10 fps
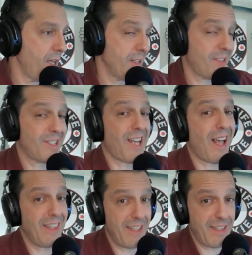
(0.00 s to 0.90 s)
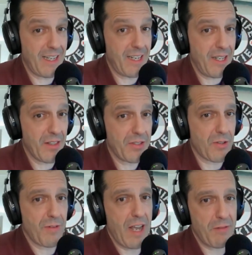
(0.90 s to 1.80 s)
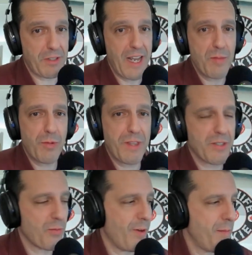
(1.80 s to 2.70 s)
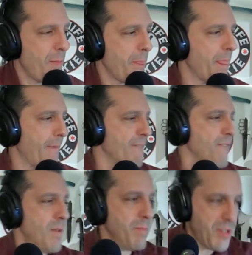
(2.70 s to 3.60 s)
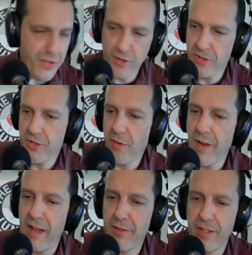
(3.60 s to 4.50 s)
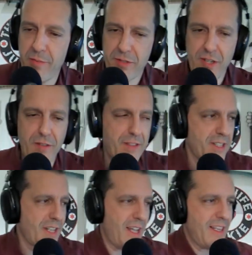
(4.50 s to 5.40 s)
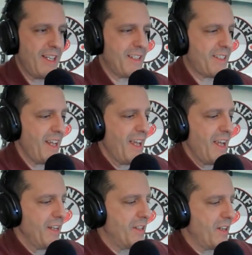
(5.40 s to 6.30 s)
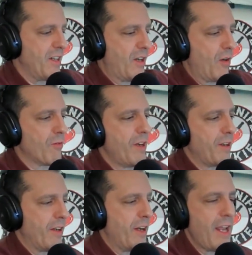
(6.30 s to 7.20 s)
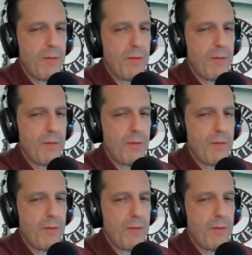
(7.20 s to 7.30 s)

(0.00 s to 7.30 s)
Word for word: solidly in the survival camp with this one. Mr. Survival himself designed this, Doug Ritter. And